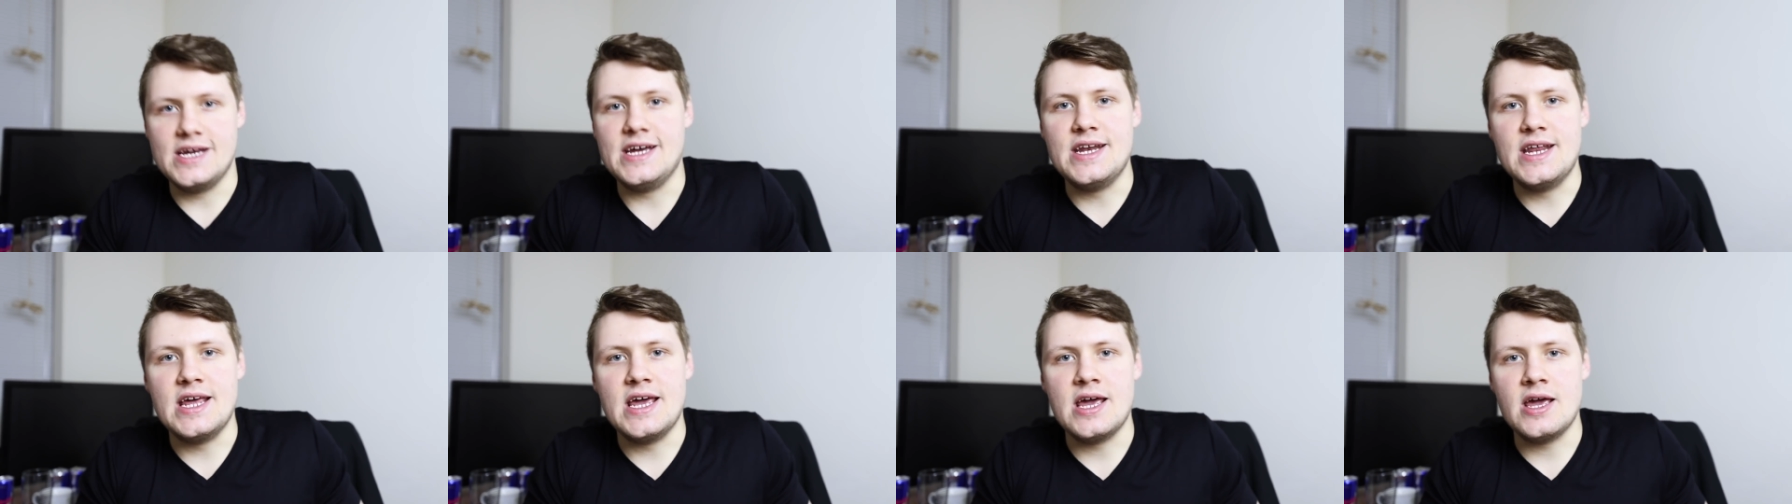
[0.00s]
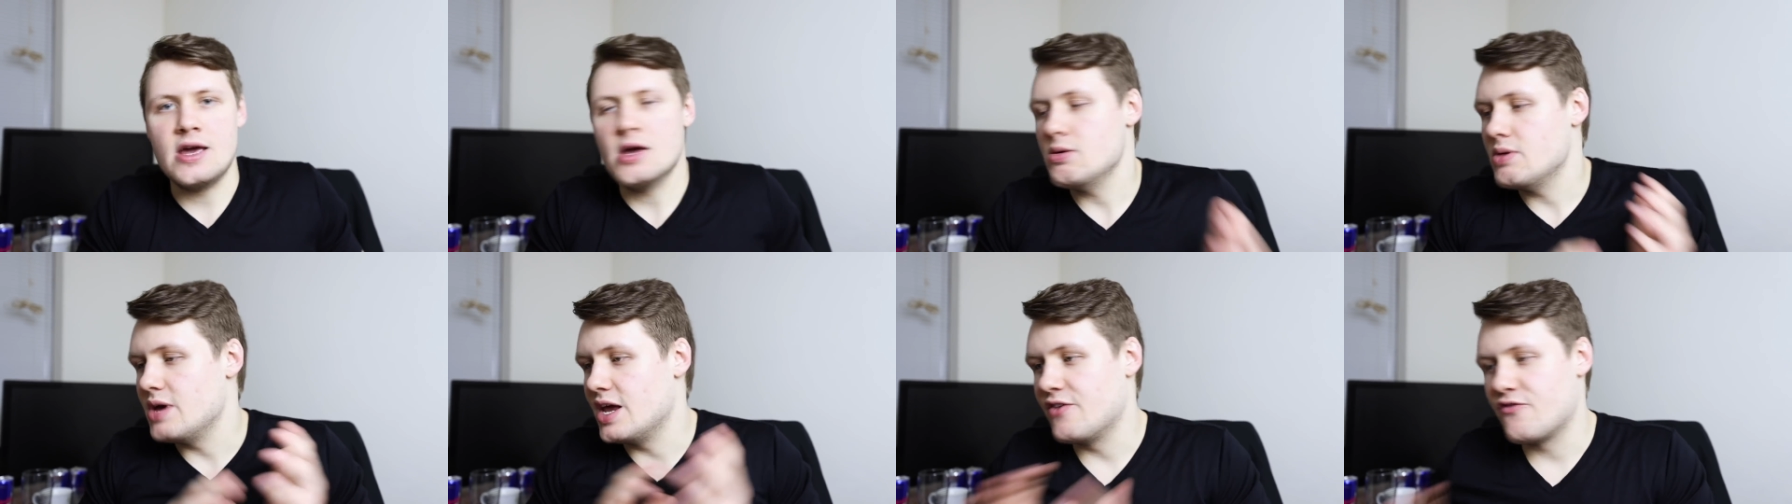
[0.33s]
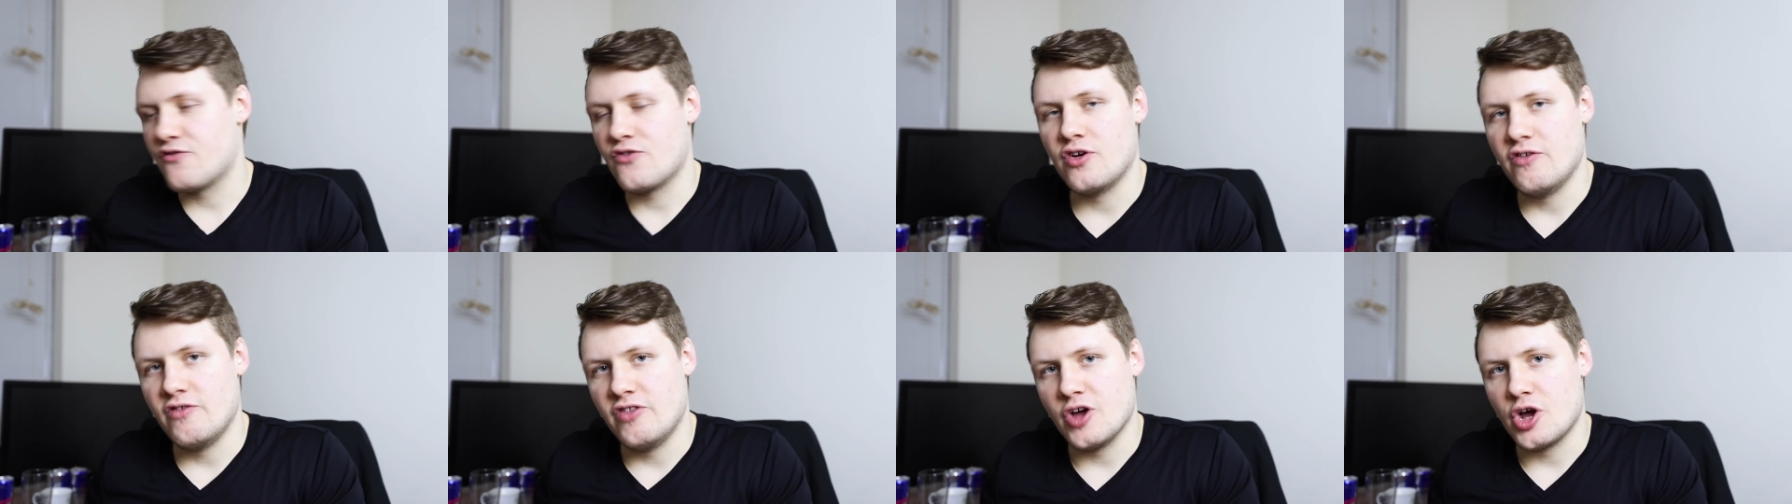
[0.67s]
eating in
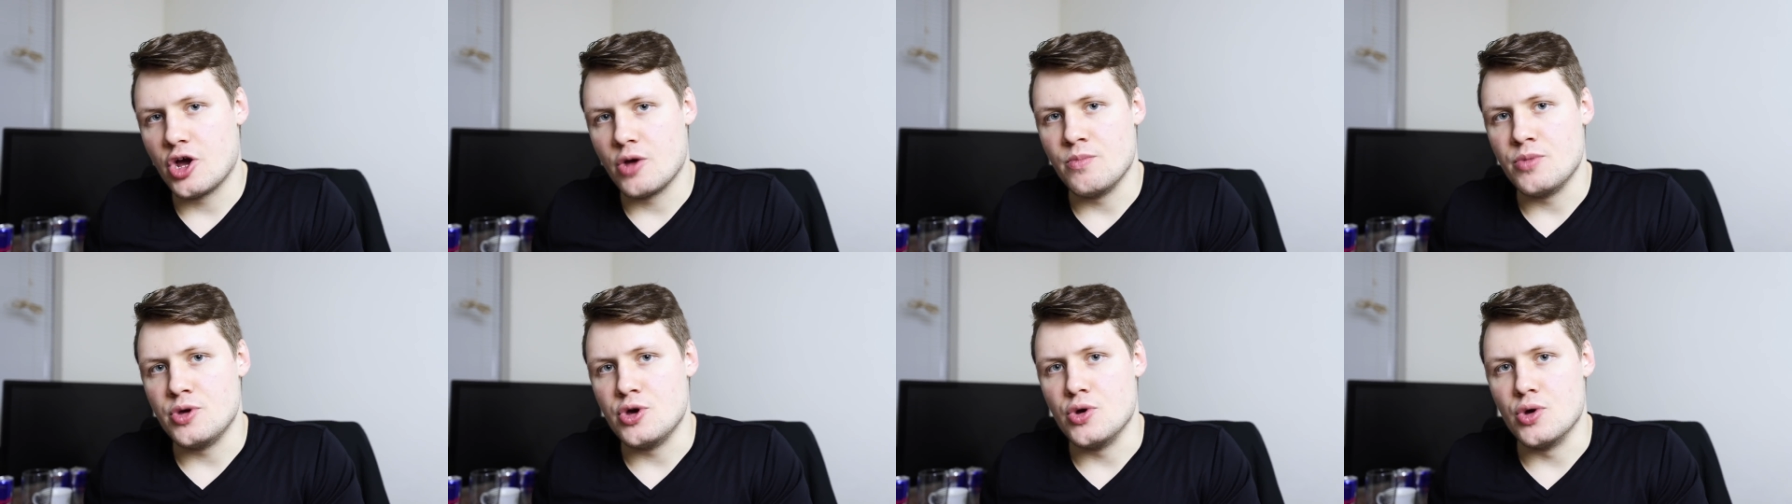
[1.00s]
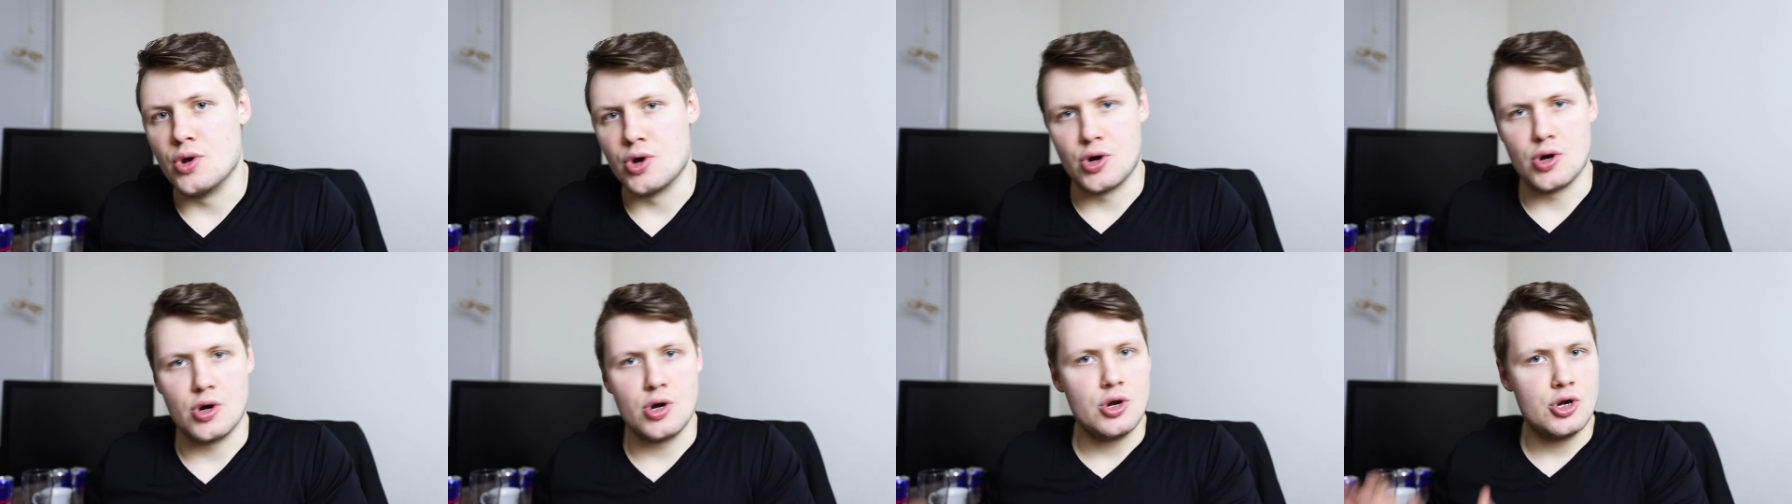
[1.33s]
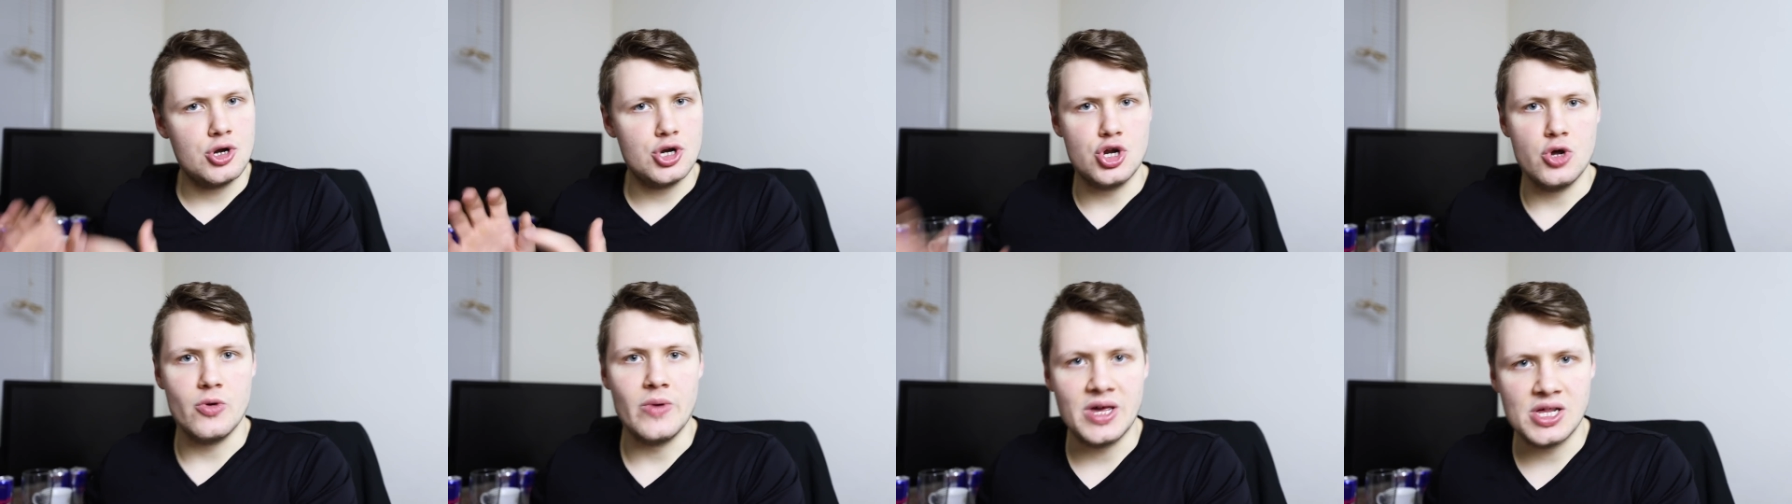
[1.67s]
front of the computer
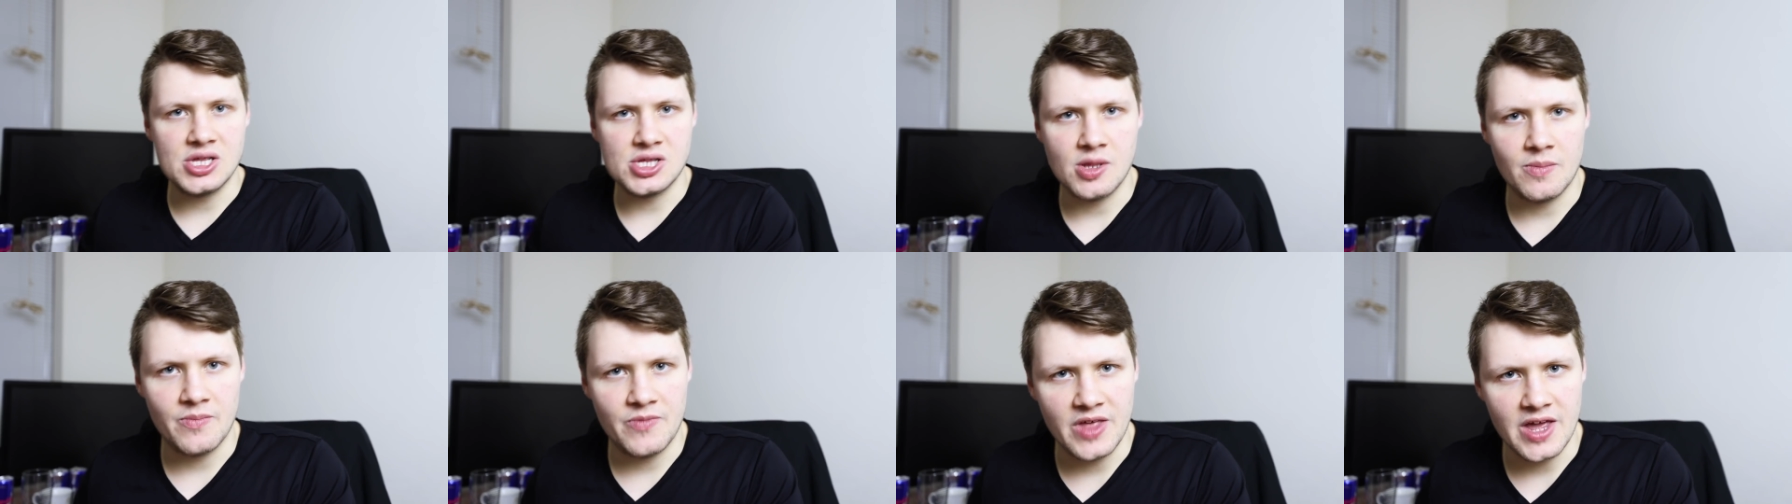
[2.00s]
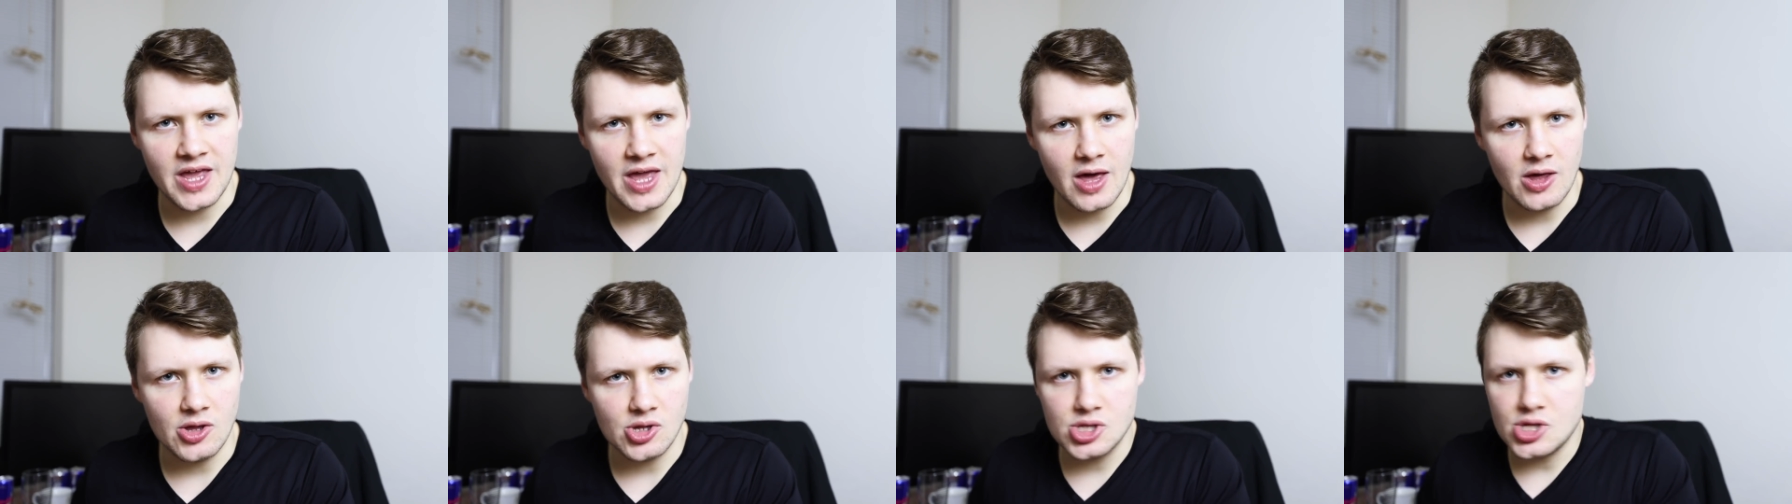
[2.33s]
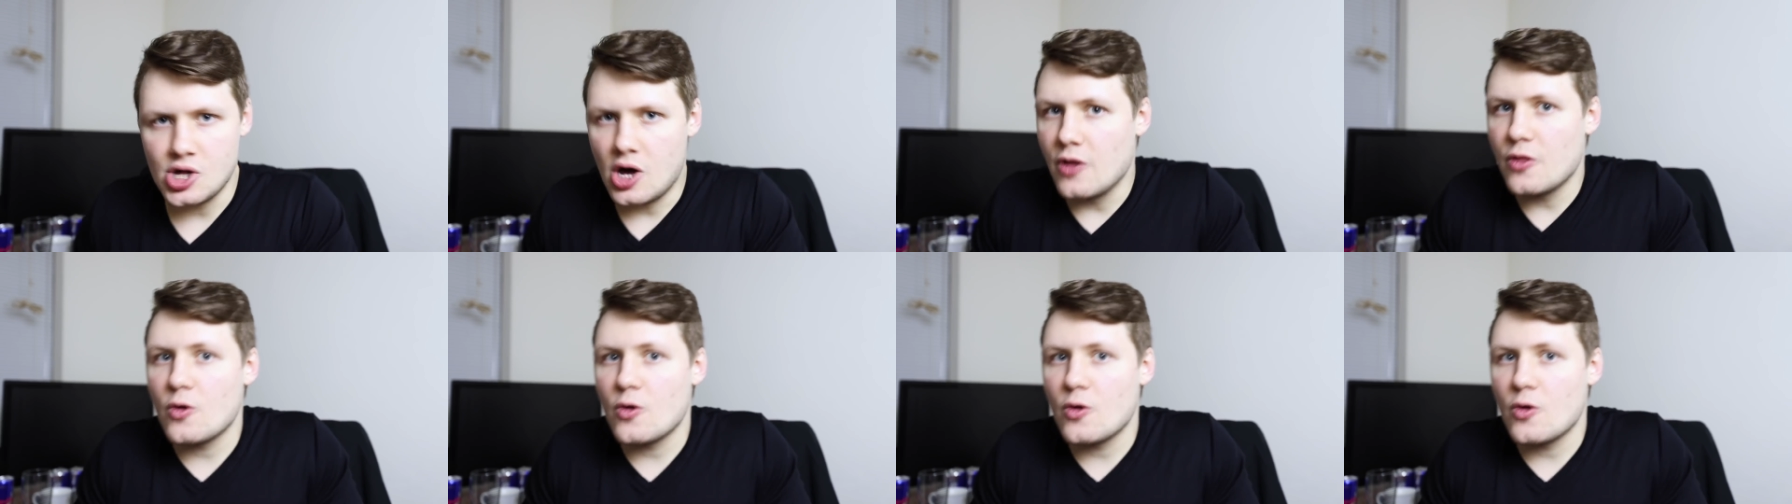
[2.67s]
doing something else.